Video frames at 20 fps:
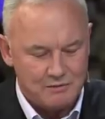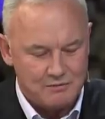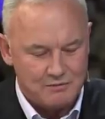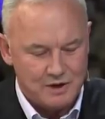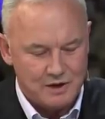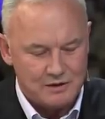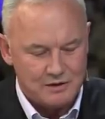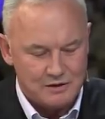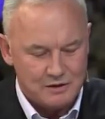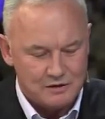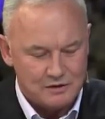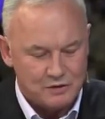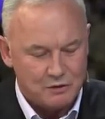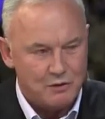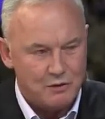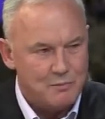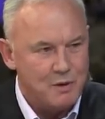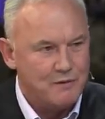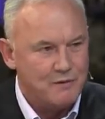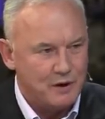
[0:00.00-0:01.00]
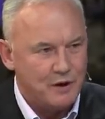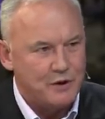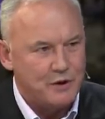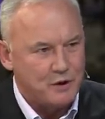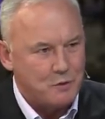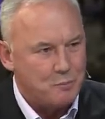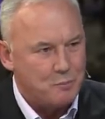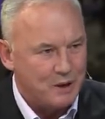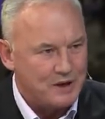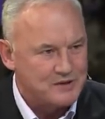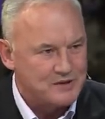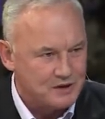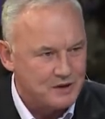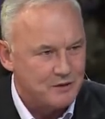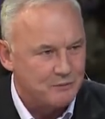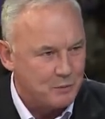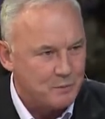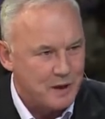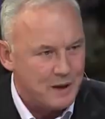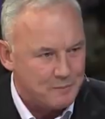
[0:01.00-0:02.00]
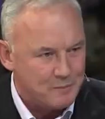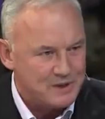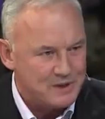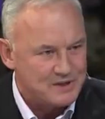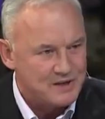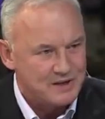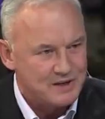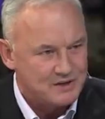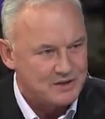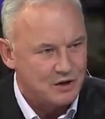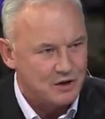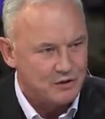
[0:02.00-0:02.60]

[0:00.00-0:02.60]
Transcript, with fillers: to, to, to remove a lot of complexity from their business.